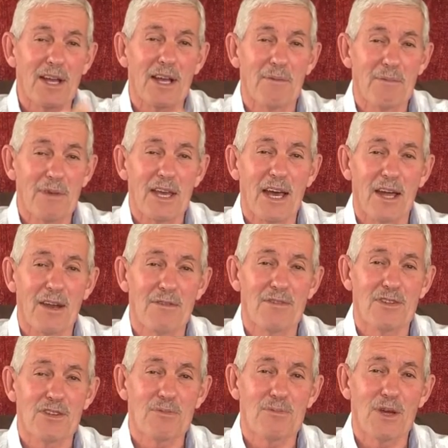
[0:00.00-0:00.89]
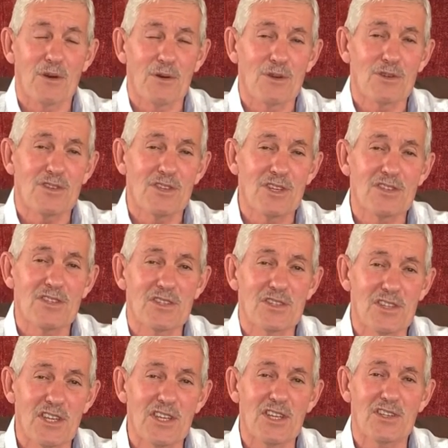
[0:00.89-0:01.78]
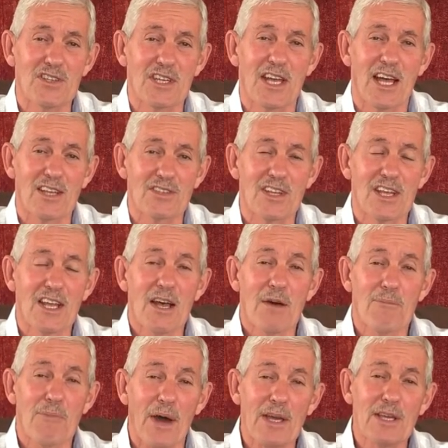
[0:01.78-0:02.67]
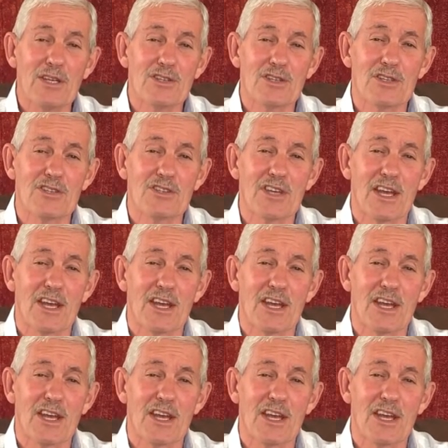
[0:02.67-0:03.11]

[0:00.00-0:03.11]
coming out of this because this is teaching us patience.